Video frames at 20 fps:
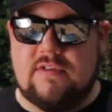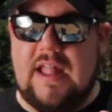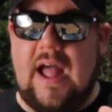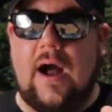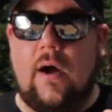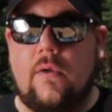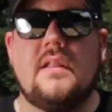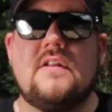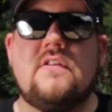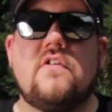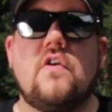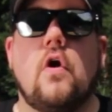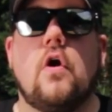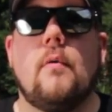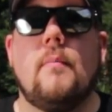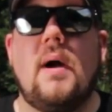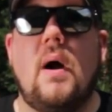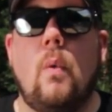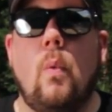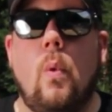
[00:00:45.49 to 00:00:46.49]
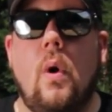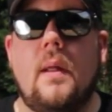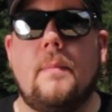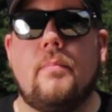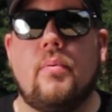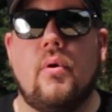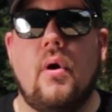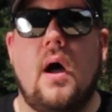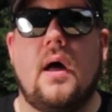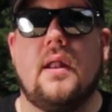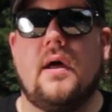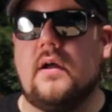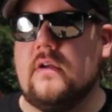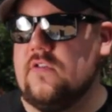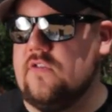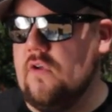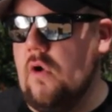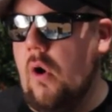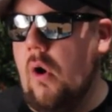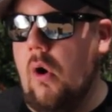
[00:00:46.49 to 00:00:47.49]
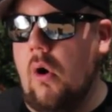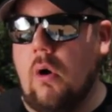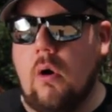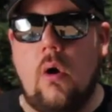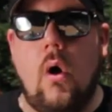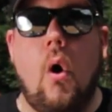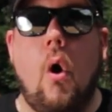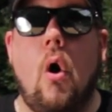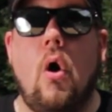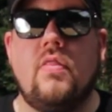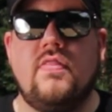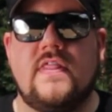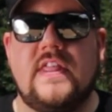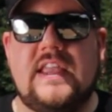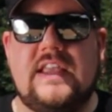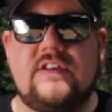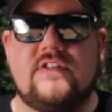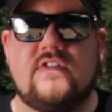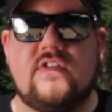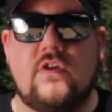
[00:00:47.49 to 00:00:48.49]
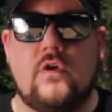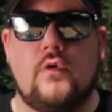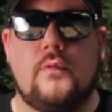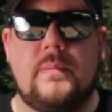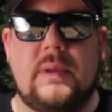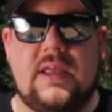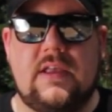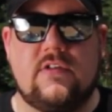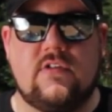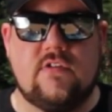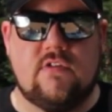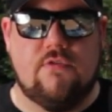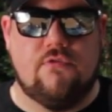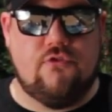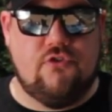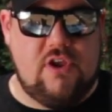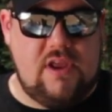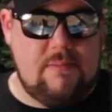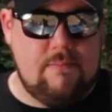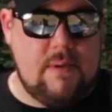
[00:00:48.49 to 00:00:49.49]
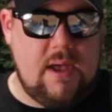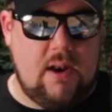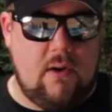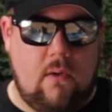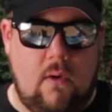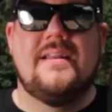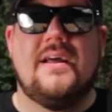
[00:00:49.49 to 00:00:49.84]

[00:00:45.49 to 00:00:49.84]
Now, let's talk about what products are on these two pieces of sheet metal.